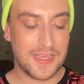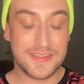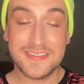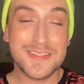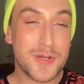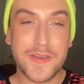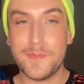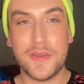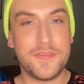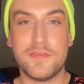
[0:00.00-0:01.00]
This is probably
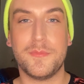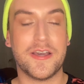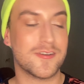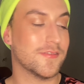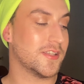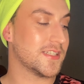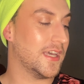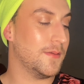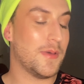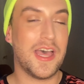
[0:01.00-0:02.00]
my favorite powder of all
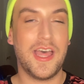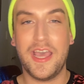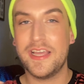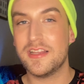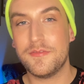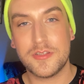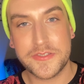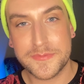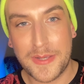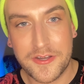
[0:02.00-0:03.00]
time. I love a
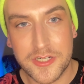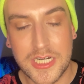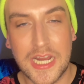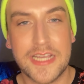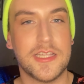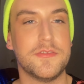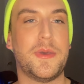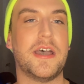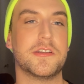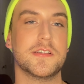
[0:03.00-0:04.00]
loose powder. I love a
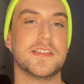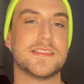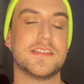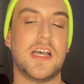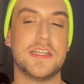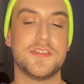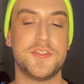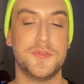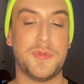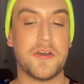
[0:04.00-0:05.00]
powder that's not
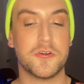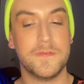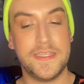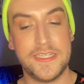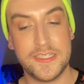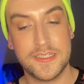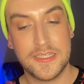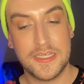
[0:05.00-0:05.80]
too powdery.